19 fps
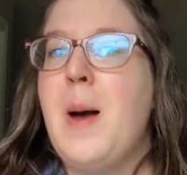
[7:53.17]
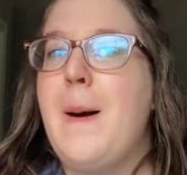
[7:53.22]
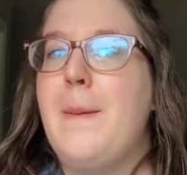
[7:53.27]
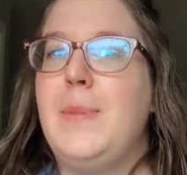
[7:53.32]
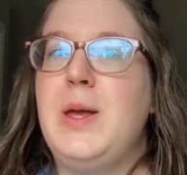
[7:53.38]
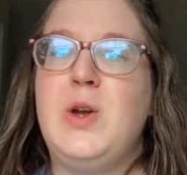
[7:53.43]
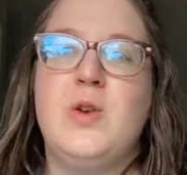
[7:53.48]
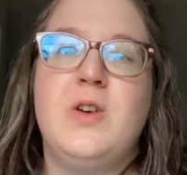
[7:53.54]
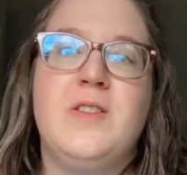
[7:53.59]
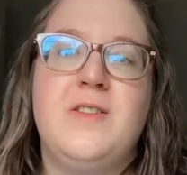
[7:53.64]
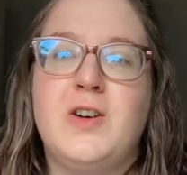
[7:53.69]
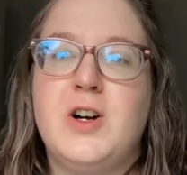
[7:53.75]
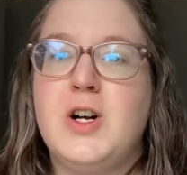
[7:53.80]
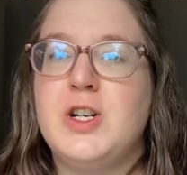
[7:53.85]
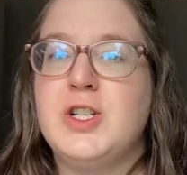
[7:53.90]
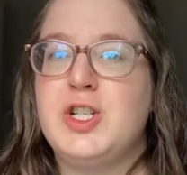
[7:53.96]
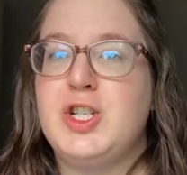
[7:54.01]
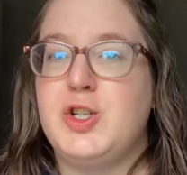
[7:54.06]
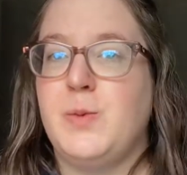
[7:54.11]

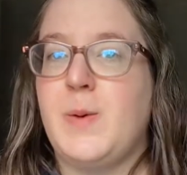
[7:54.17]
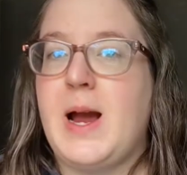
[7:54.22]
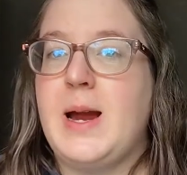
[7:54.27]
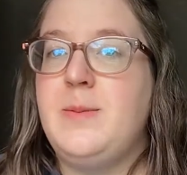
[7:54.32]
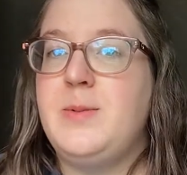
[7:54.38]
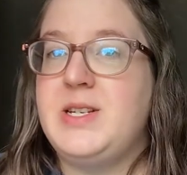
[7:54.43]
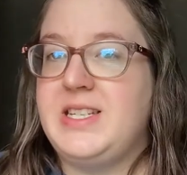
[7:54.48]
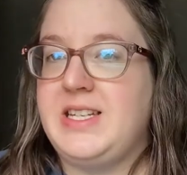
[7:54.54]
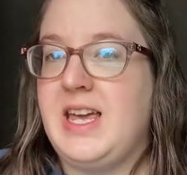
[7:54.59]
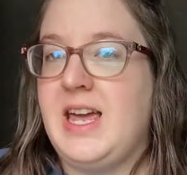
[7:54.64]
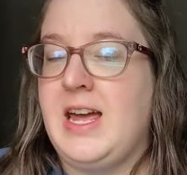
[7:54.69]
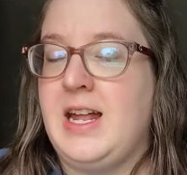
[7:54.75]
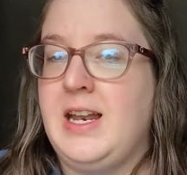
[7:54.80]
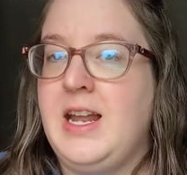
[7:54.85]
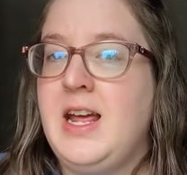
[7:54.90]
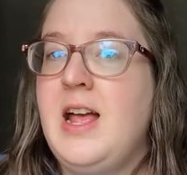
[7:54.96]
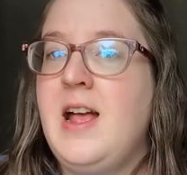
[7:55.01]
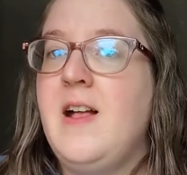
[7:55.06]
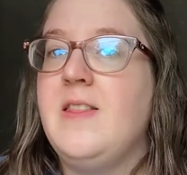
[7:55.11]
beautiful striped
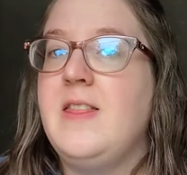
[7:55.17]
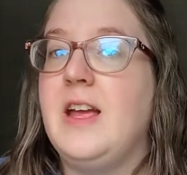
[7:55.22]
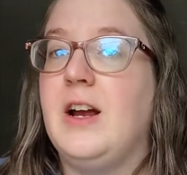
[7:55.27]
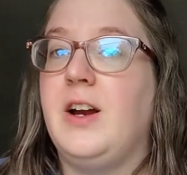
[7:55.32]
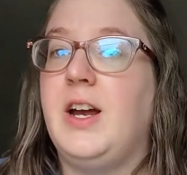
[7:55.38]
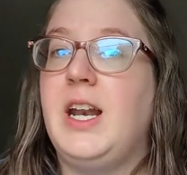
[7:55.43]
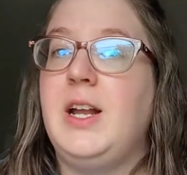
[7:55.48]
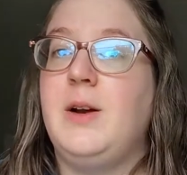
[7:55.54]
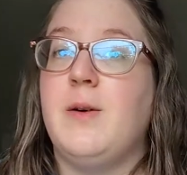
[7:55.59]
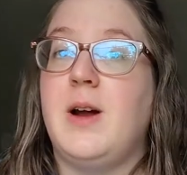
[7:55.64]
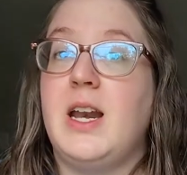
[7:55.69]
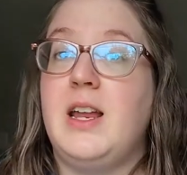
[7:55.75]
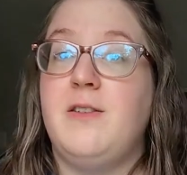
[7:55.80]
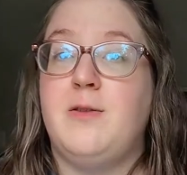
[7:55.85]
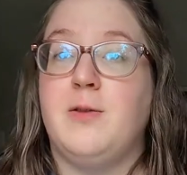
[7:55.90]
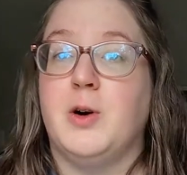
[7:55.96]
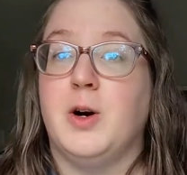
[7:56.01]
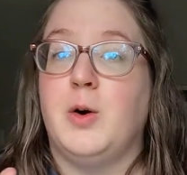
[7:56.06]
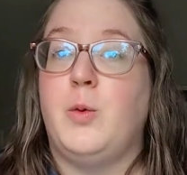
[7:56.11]
skin, they're getting ready
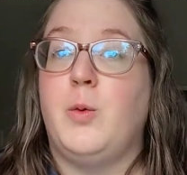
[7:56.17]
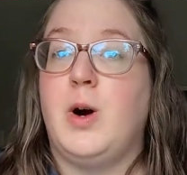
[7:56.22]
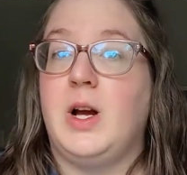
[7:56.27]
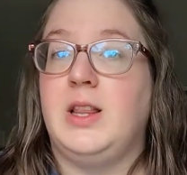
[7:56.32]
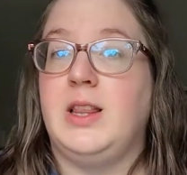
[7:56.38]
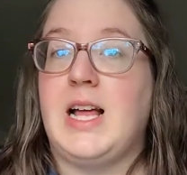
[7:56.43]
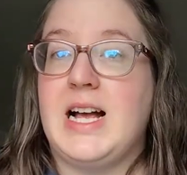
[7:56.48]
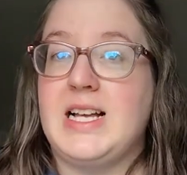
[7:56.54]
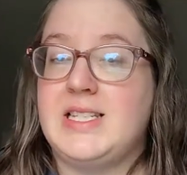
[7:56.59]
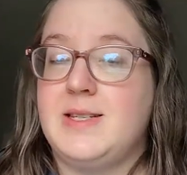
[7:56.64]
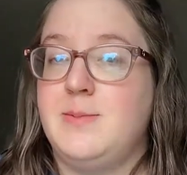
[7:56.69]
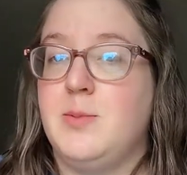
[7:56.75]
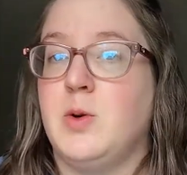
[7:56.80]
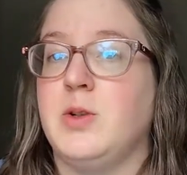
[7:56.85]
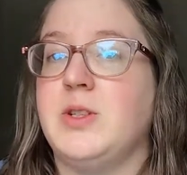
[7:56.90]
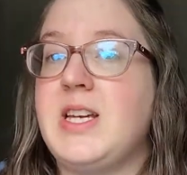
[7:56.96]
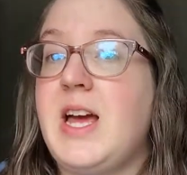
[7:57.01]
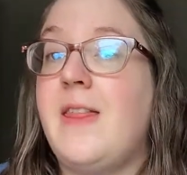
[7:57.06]
for one last molt.